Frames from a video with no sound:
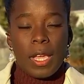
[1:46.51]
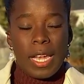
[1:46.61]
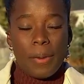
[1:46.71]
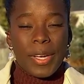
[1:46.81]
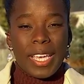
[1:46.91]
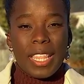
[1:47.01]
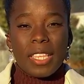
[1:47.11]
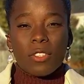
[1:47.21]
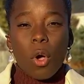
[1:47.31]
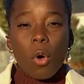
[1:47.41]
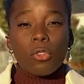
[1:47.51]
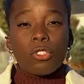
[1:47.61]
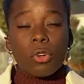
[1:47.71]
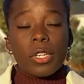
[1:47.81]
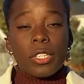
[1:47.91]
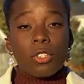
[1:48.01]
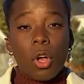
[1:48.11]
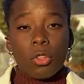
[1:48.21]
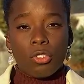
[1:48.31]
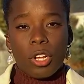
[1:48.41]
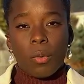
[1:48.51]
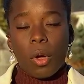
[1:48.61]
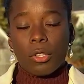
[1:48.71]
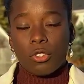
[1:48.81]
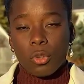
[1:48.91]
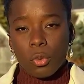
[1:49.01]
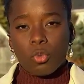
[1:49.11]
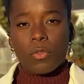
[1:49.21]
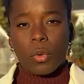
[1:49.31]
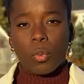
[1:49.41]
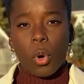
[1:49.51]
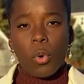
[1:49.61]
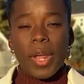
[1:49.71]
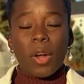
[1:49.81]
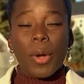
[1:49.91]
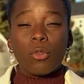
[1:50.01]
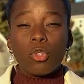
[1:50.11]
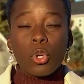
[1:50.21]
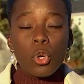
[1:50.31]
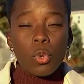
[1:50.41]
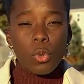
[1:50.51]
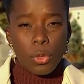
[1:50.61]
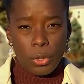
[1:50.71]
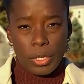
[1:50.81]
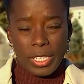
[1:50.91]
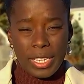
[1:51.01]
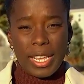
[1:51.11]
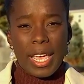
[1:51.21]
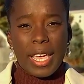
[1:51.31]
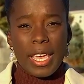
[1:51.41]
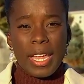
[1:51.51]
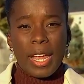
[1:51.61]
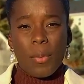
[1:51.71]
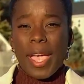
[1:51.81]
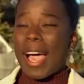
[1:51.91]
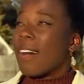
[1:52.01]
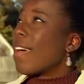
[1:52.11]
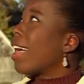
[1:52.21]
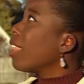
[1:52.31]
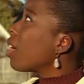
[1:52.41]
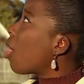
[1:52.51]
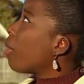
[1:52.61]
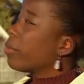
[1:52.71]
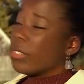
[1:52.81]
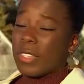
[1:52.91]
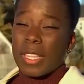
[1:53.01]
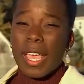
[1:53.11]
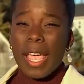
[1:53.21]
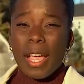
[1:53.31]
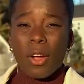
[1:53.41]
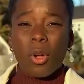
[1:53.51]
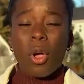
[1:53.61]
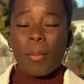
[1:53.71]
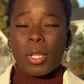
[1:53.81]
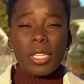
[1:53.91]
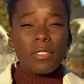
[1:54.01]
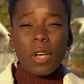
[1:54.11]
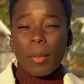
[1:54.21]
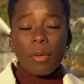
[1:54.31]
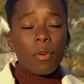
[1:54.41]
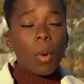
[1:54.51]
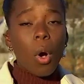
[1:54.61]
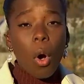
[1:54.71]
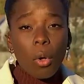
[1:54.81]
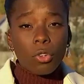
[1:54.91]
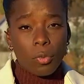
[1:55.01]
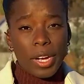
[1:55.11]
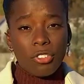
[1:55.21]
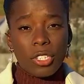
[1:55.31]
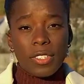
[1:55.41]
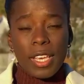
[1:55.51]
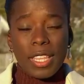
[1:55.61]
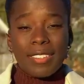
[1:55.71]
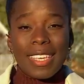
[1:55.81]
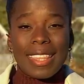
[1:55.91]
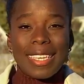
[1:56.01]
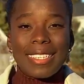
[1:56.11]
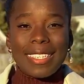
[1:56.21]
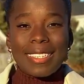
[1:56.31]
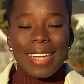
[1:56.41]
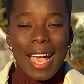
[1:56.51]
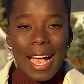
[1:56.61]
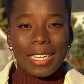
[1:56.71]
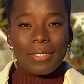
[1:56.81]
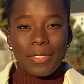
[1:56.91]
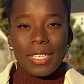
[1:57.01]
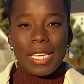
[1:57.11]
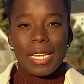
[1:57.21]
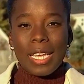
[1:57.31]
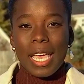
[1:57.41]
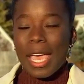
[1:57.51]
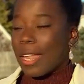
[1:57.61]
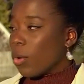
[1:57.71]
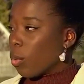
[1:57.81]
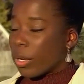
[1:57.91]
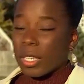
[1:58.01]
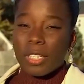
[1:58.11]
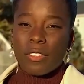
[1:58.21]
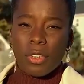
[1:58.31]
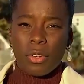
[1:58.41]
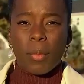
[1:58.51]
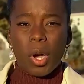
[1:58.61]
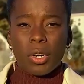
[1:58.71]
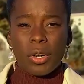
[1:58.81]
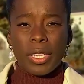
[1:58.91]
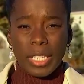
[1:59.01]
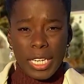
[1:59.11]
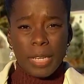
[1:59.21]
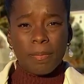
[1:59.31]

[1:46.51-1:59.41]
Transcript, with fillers: Now, again, this all started at the Dollar General on Stones River Road at around 2.30 today. Now, we have helicopters in the air, police coming from all directions. They say this is an active scene, and we're going to continue to monitor it. Lydia?